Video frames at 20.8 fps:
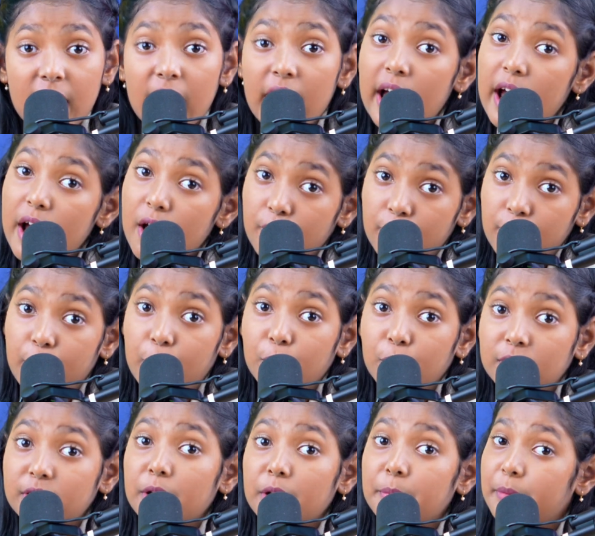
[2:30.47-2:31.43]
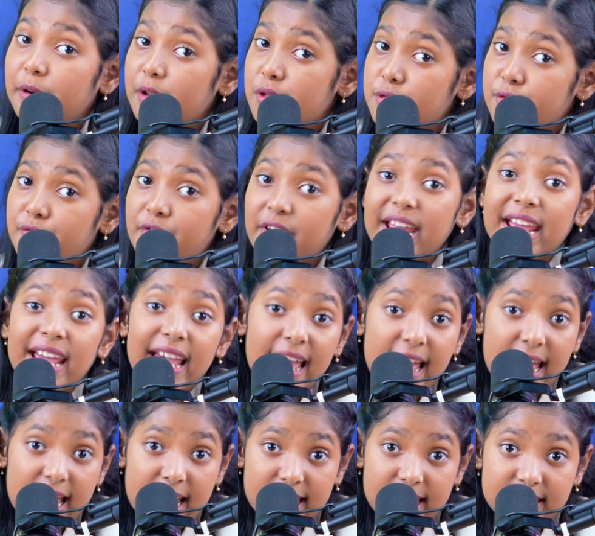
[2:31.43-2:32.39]
Rule number 3
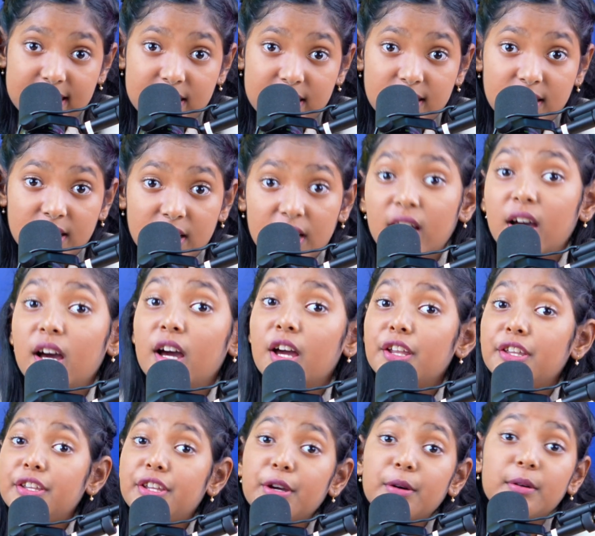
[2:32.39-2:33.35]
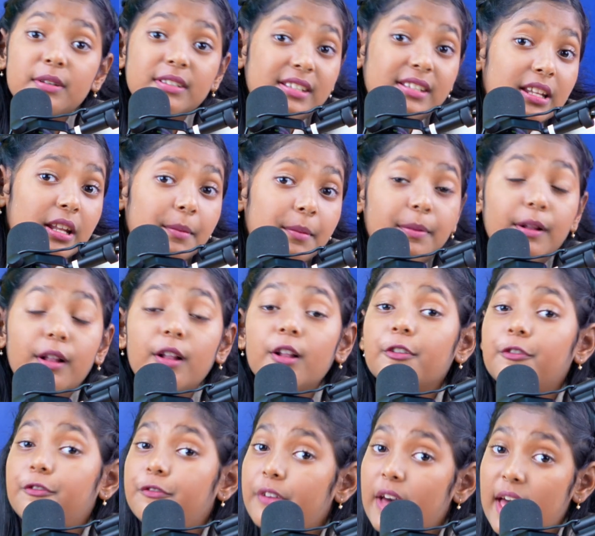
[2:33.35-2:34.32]
is two-syllable
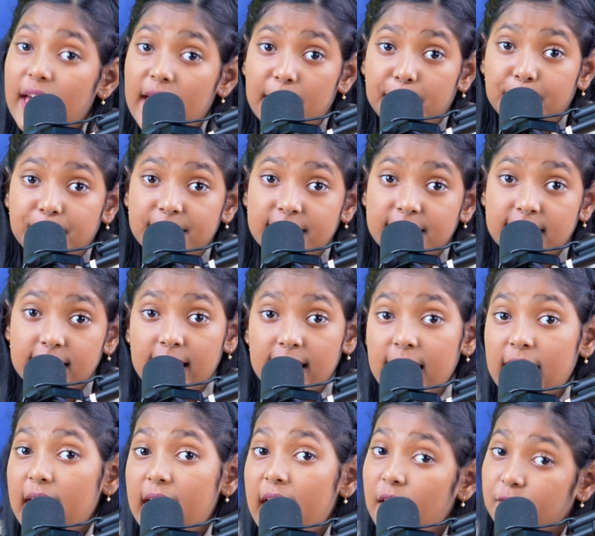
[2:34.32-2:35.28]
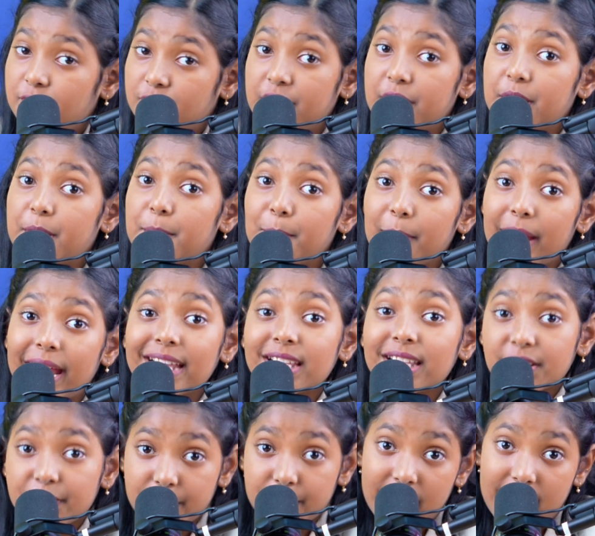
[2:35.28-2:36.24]
verbs have their main
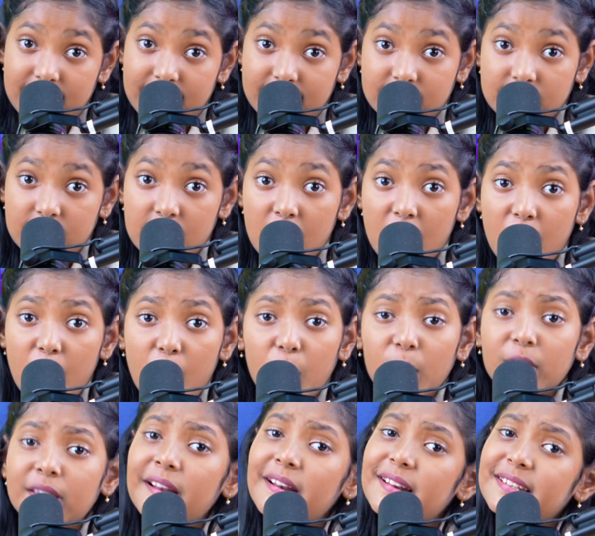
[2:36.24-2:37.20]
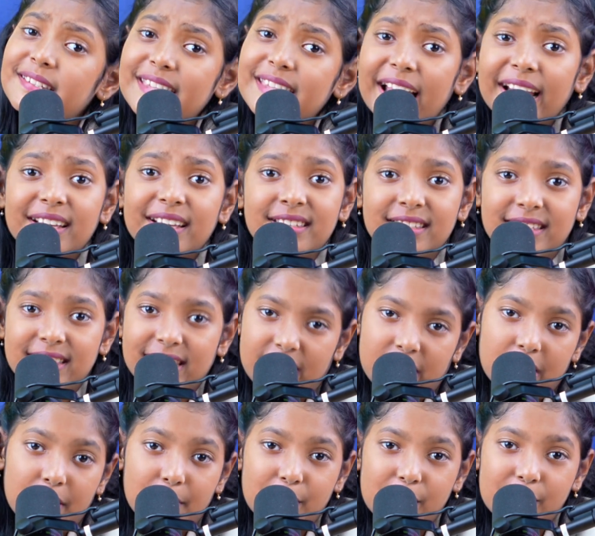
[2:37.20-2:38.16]
stress on their second
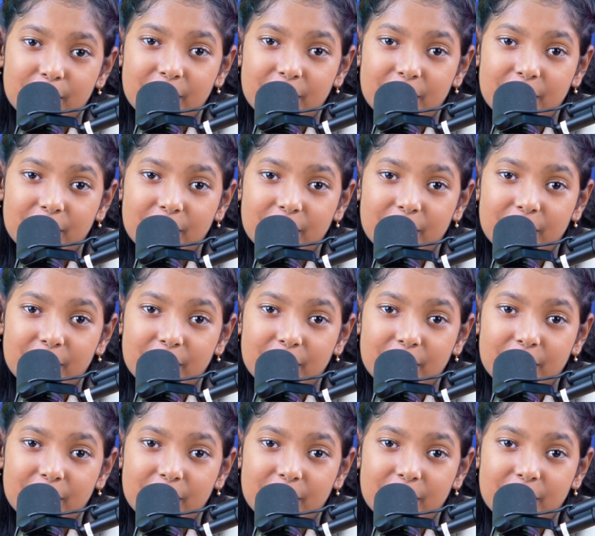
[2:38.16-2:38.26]
syllable.